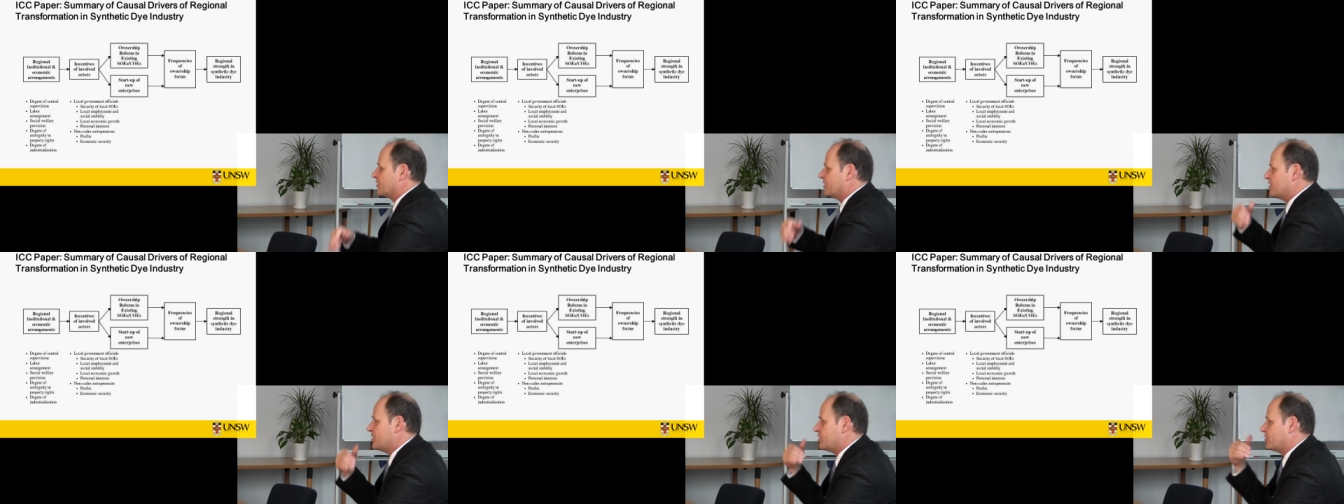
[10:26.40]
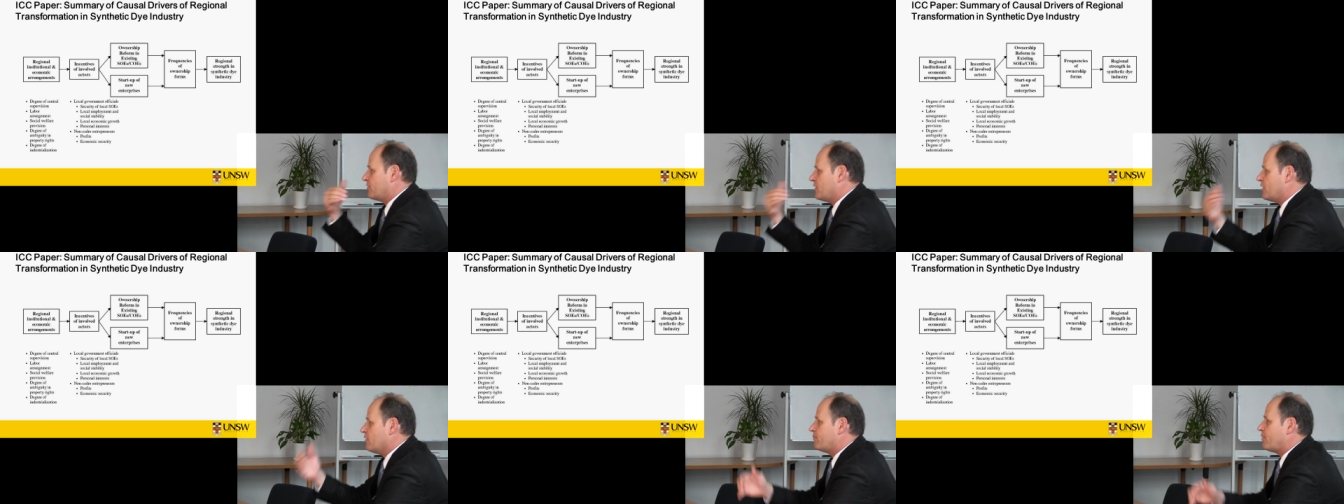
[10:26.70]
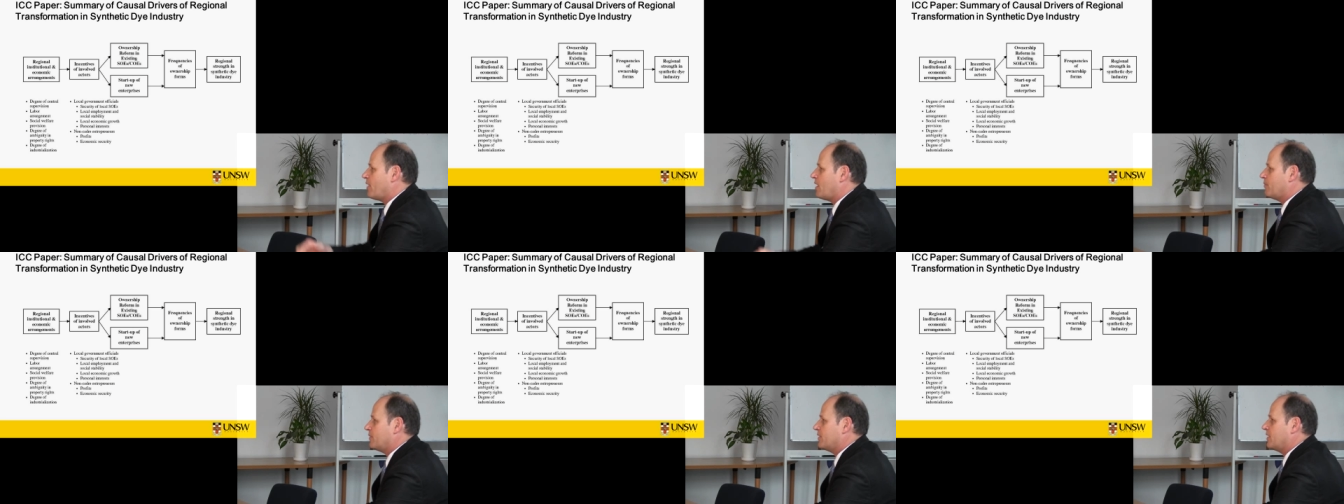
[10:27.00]
The degree
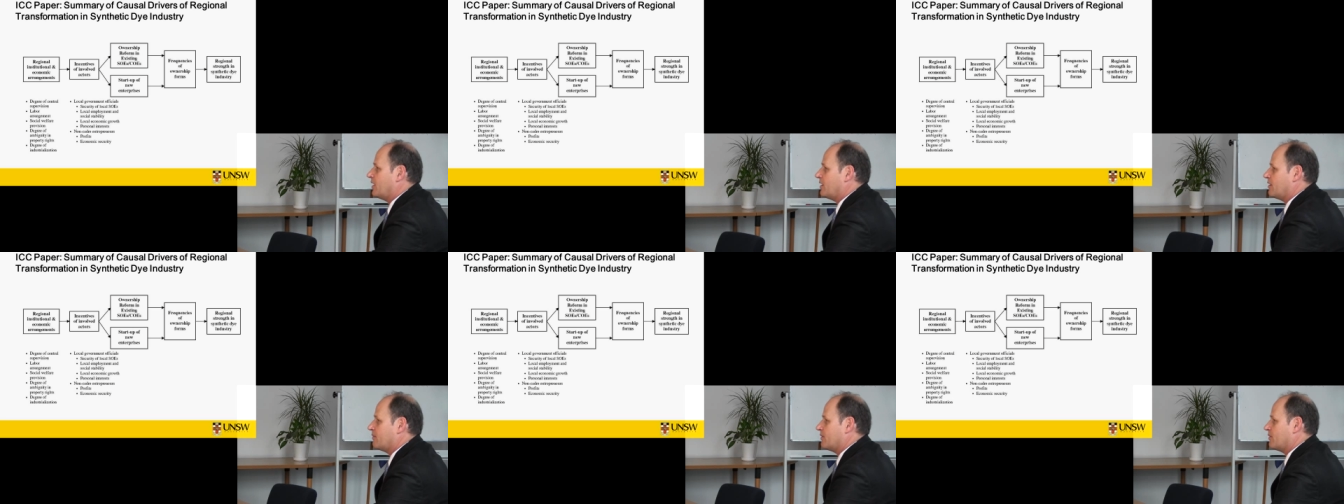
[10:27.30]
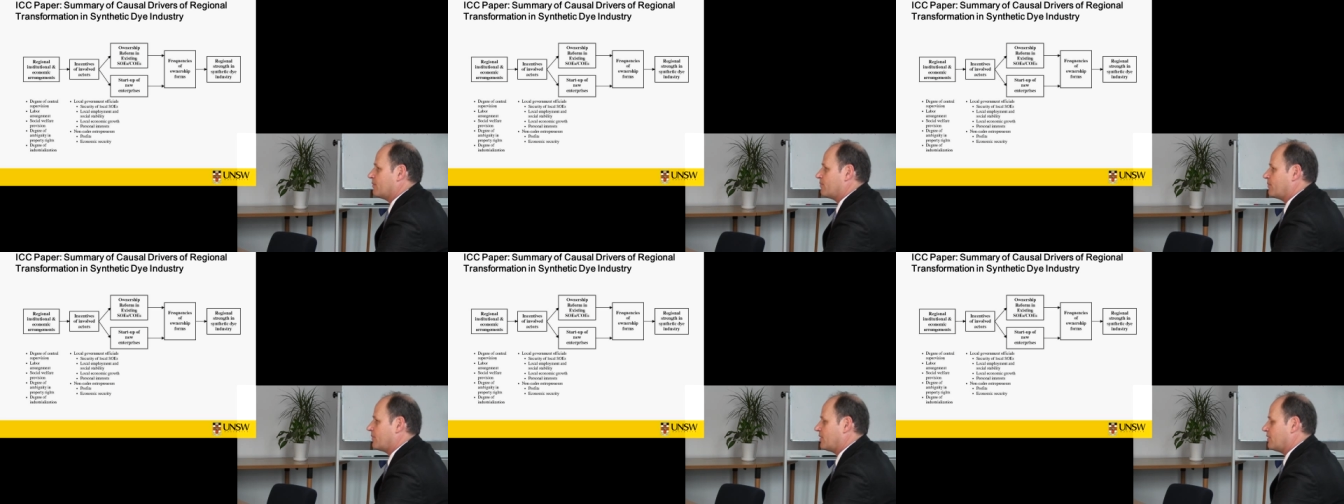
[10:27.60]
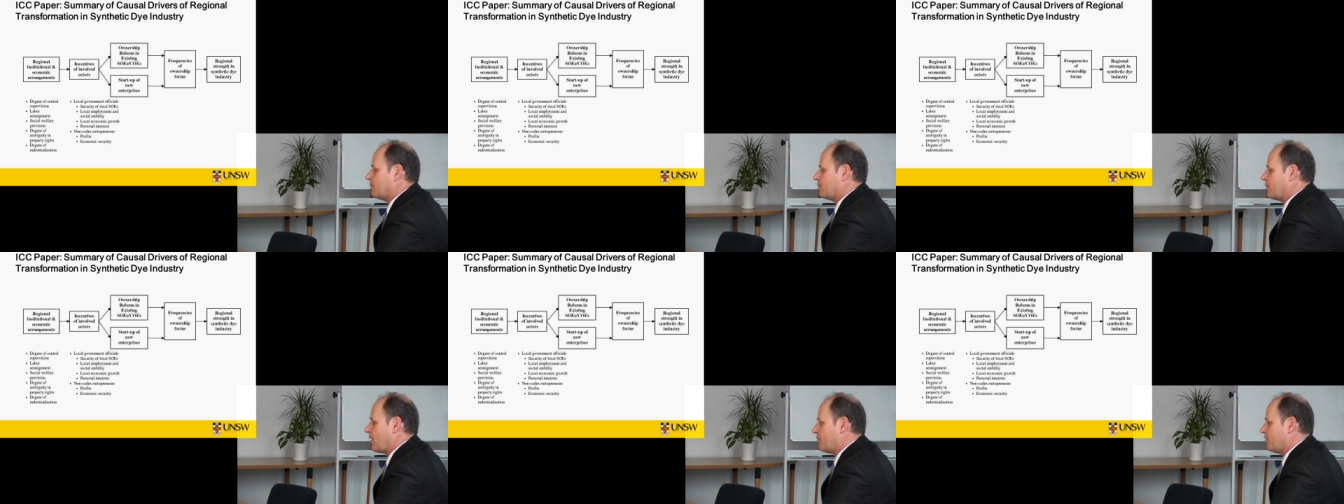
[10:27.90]
of property
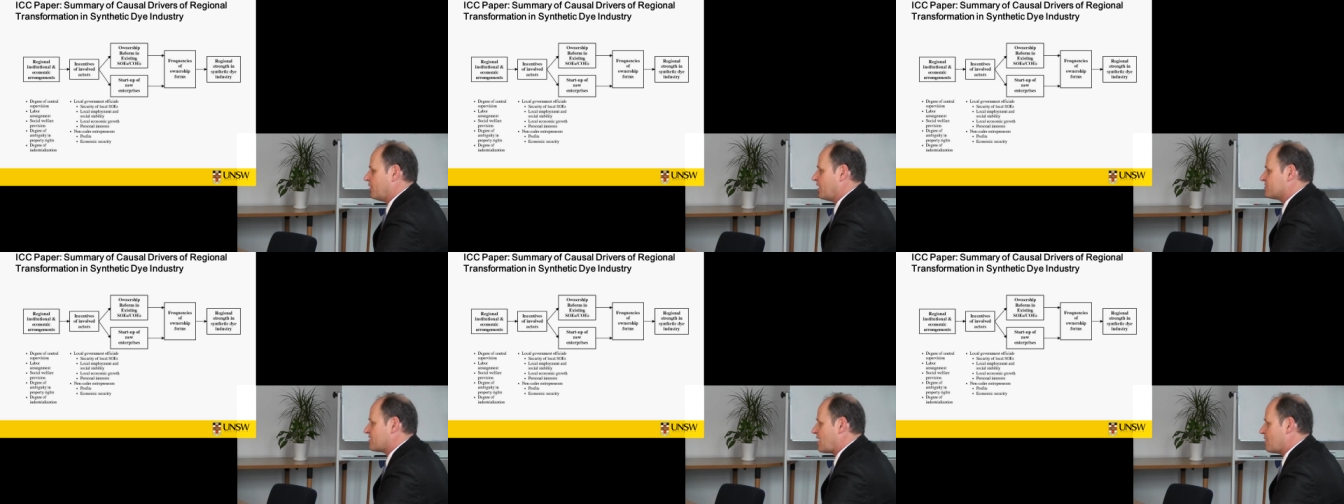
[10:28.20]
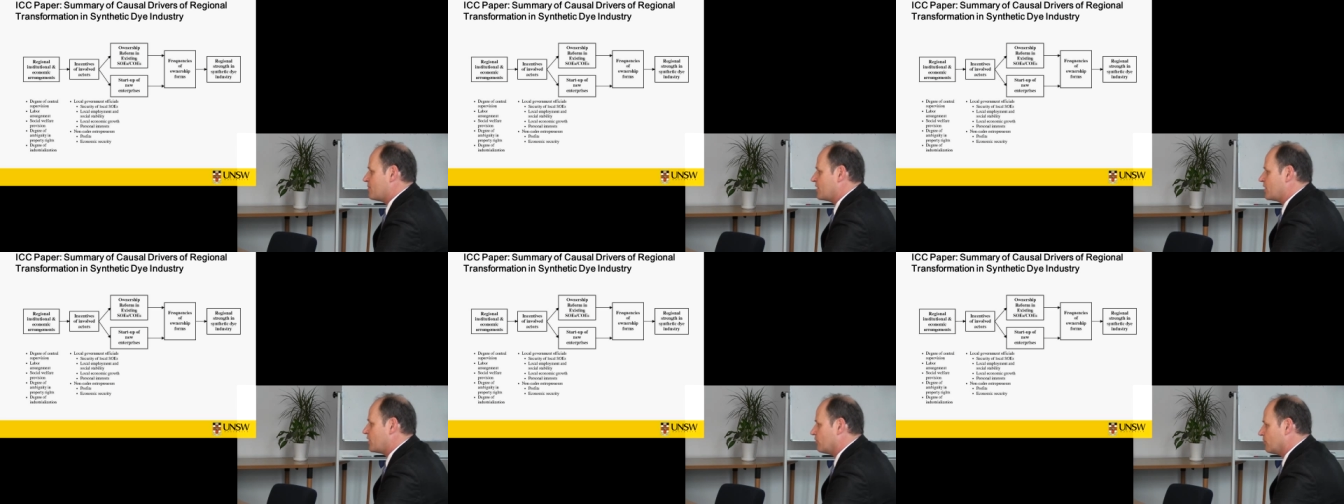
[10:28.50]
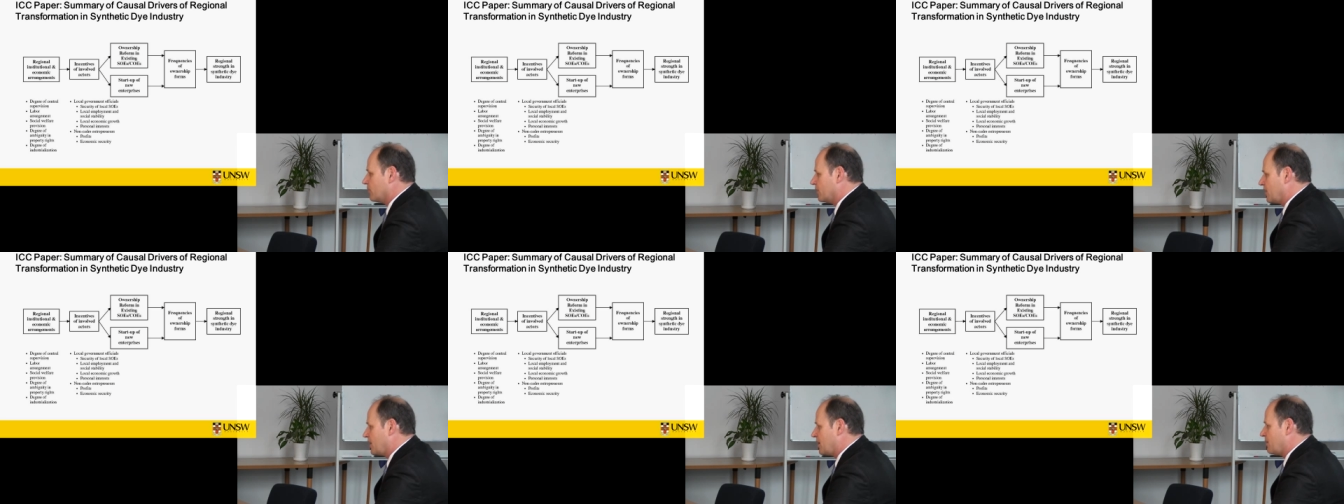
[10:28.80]
rights
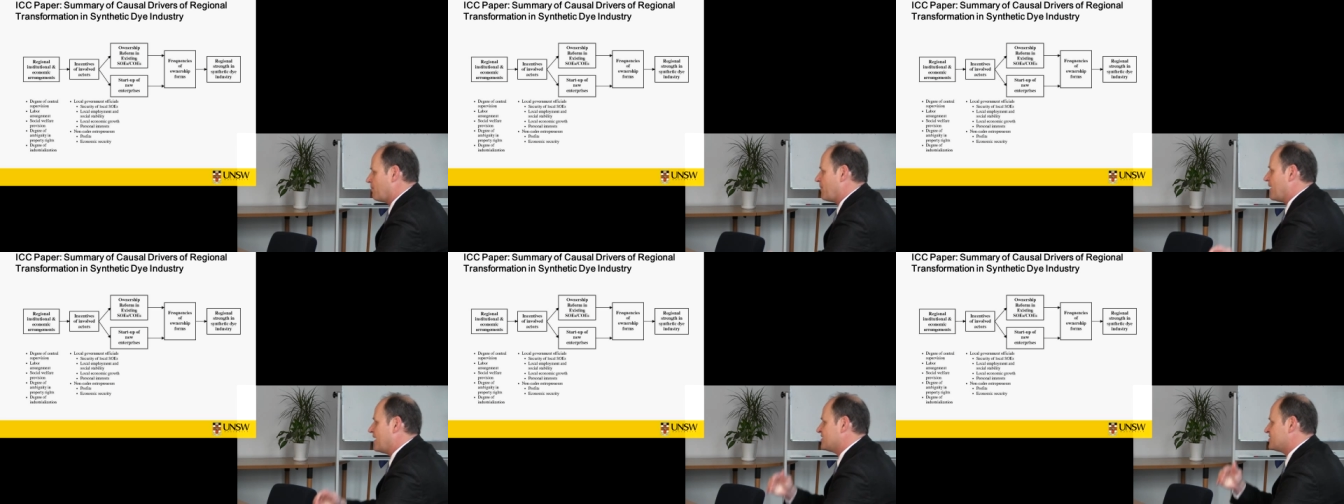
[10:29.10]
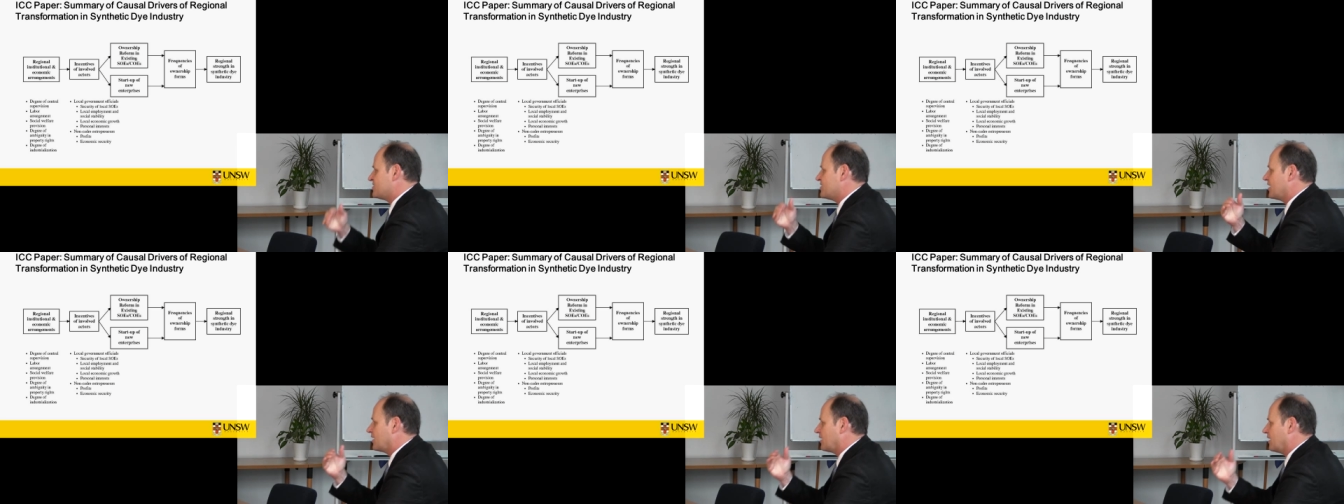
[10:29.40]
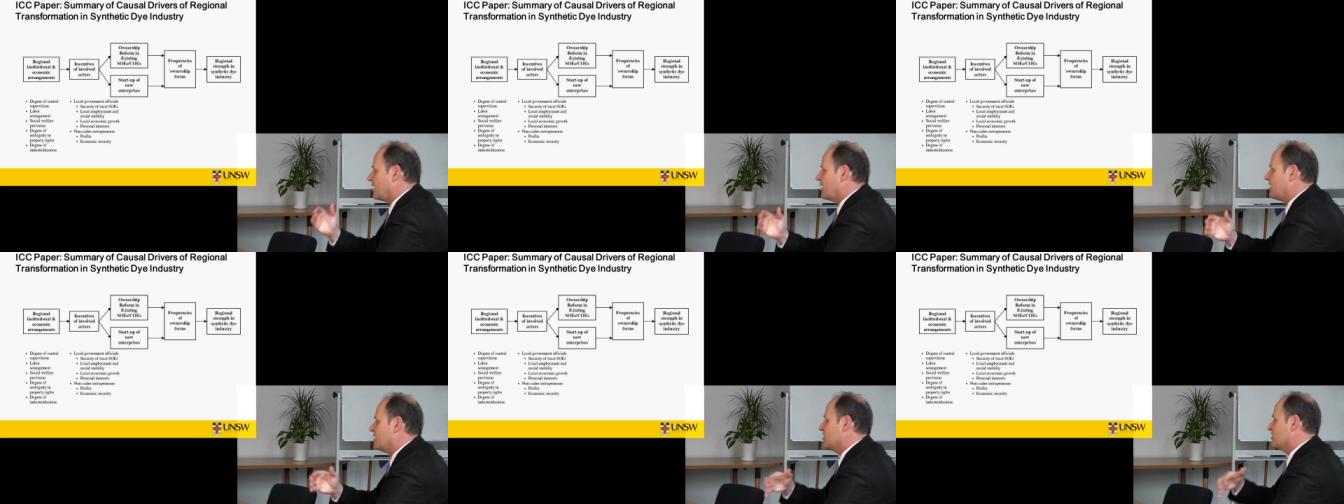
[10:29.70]
ambiguity
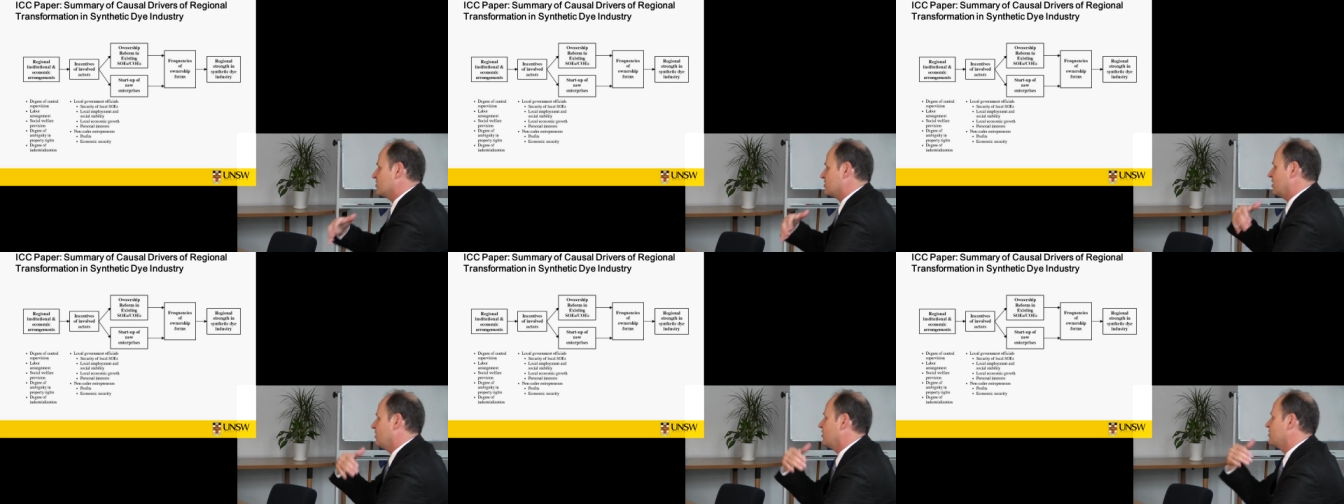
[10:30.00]
basically is,